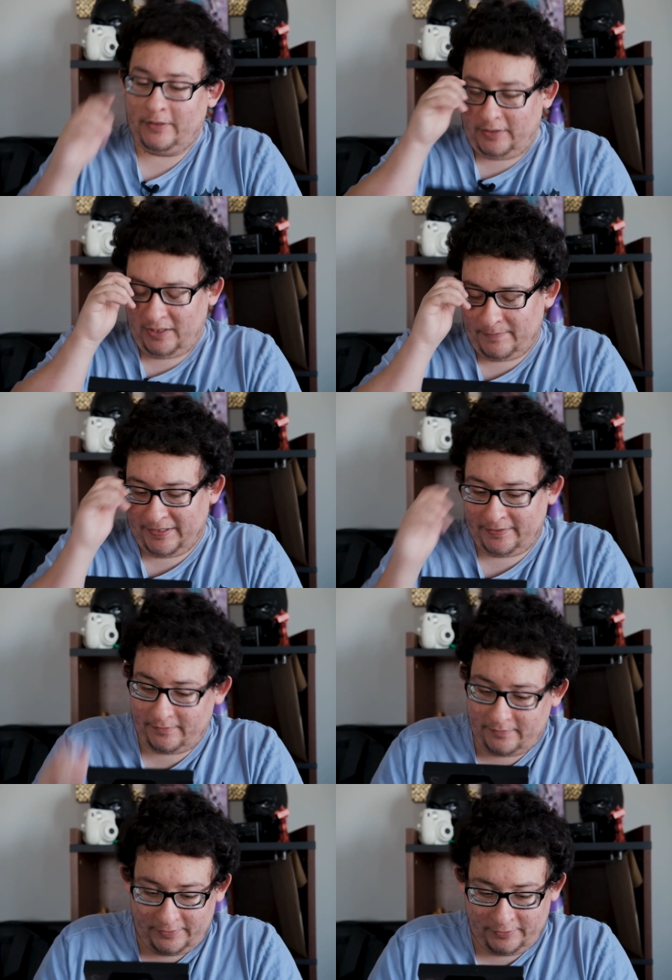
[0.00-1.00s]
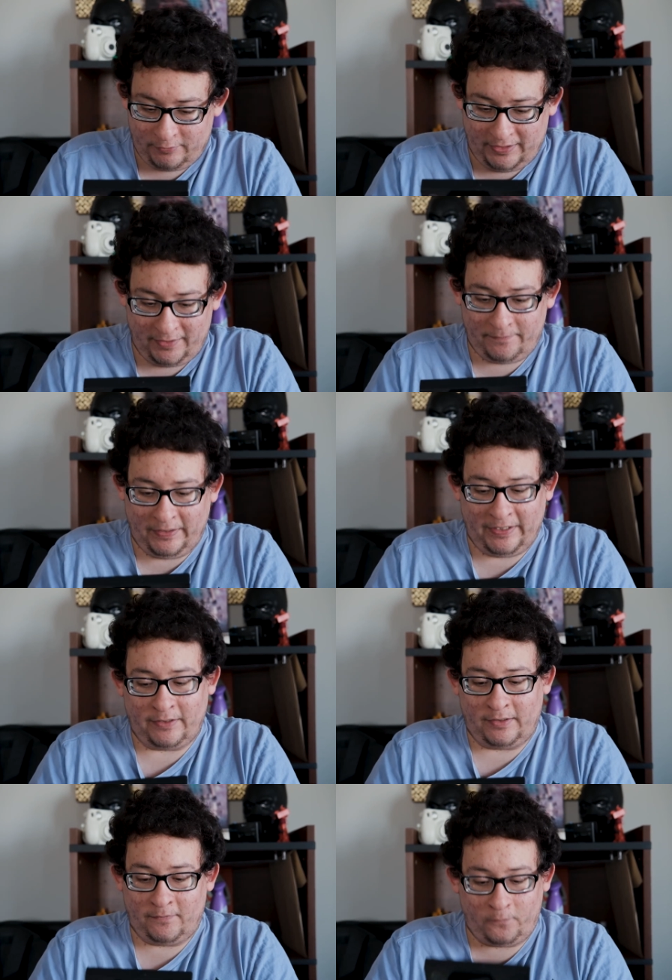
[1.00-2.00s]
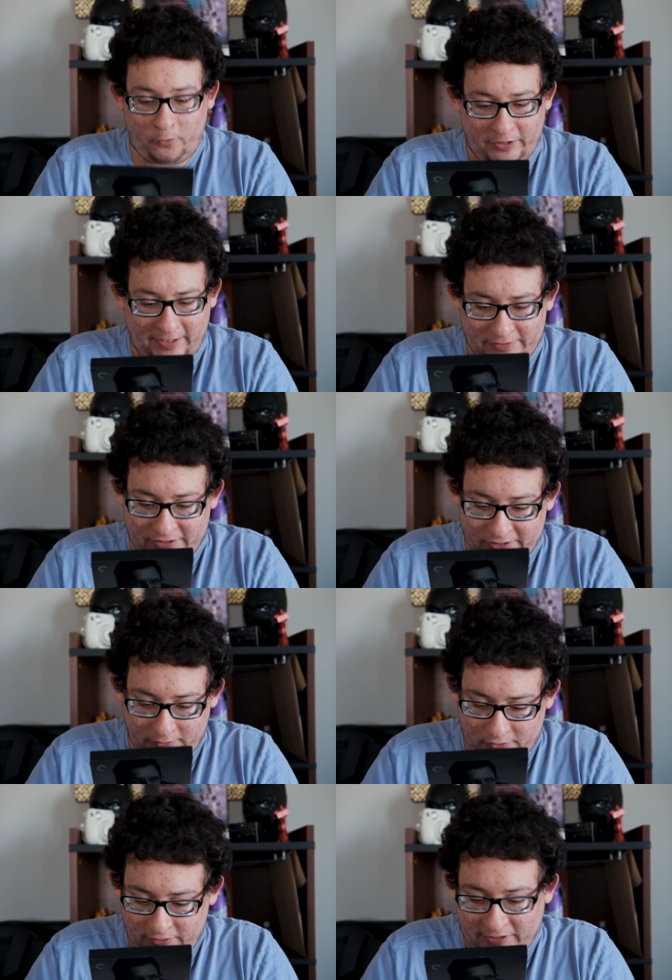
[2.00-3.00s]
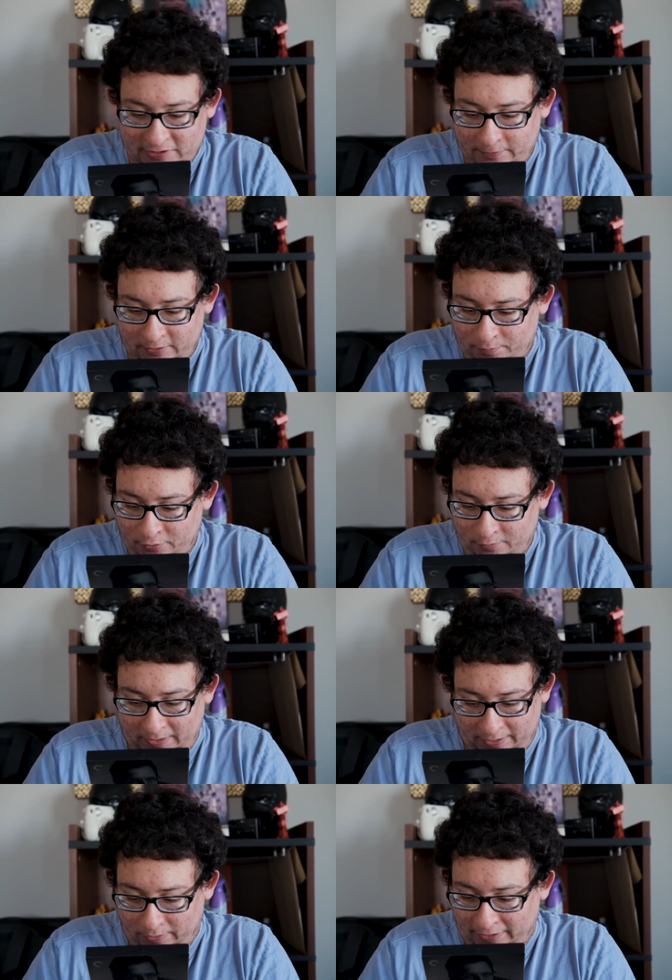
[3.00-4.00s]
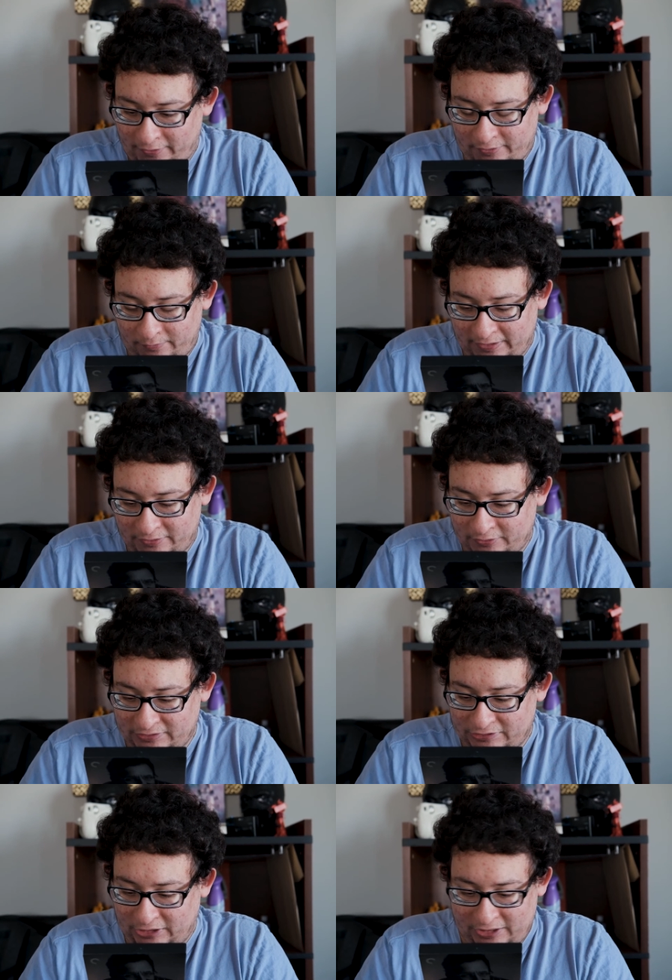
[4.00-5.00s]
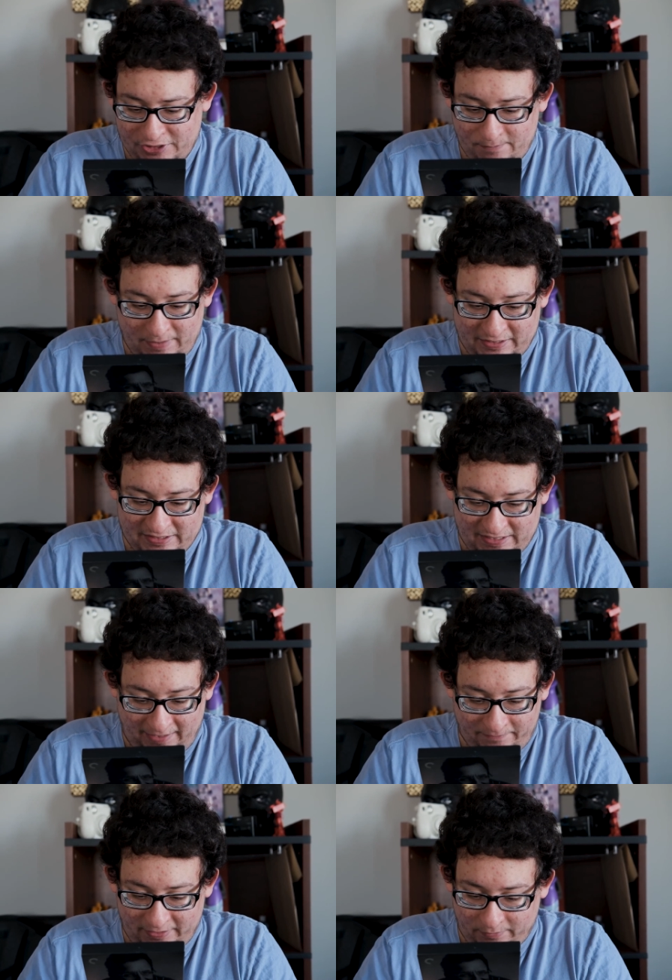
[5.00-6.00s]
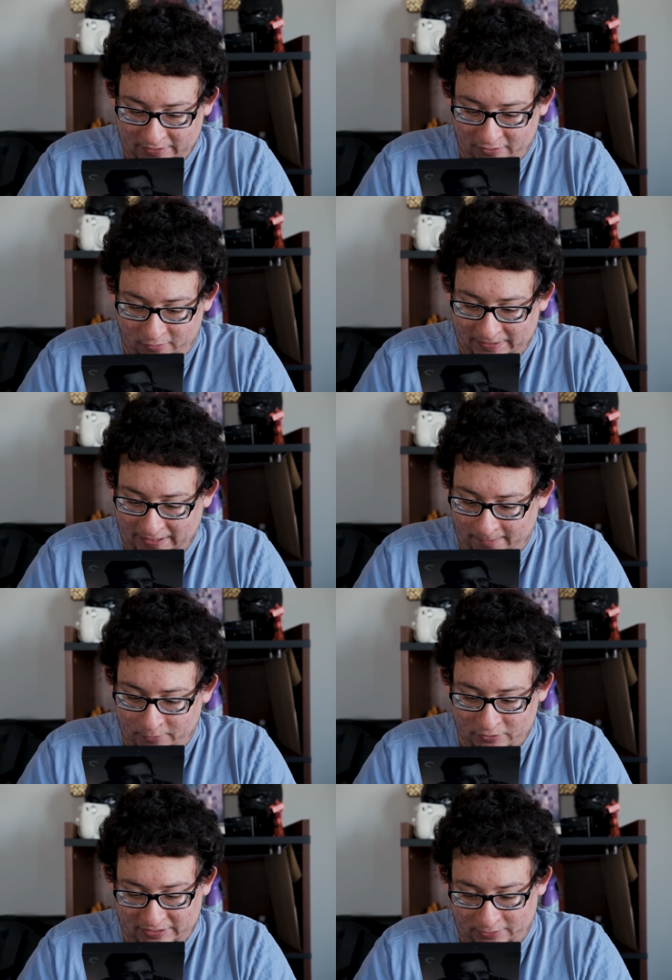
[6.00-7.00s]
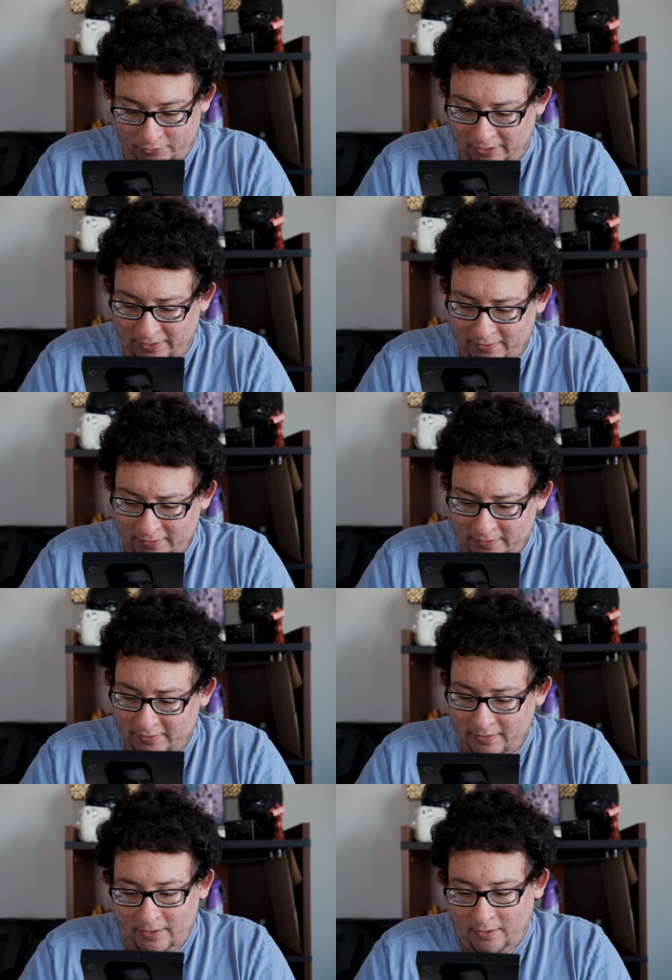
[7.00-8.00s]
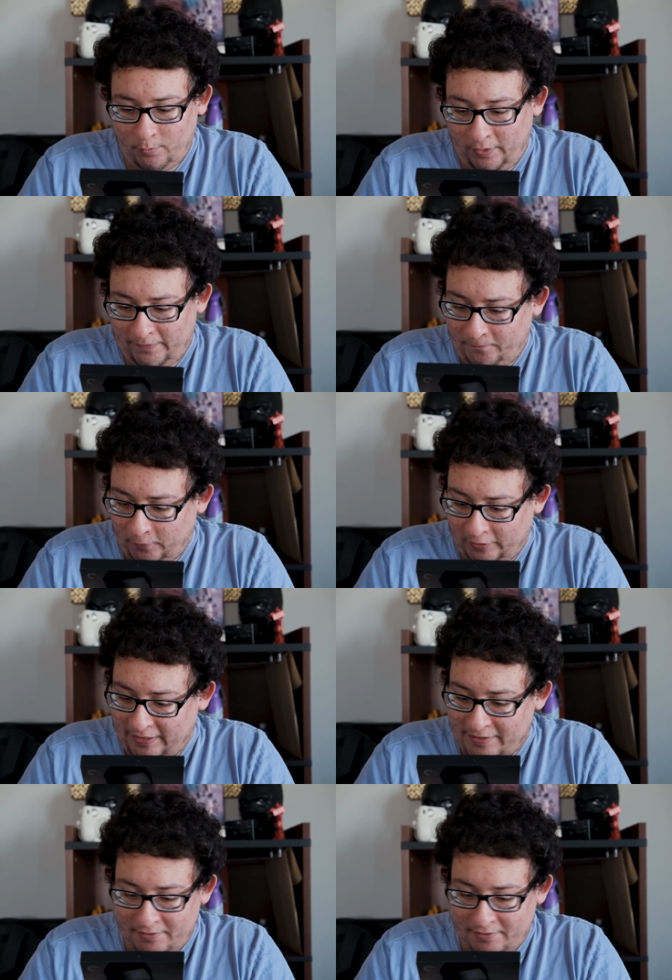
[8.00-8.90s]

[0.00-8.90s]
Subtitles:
I mean, you have a 4K digital transfer approved by writer-directors Josh and Benny Safdie with Dolby Atmos soundtrack. One 4K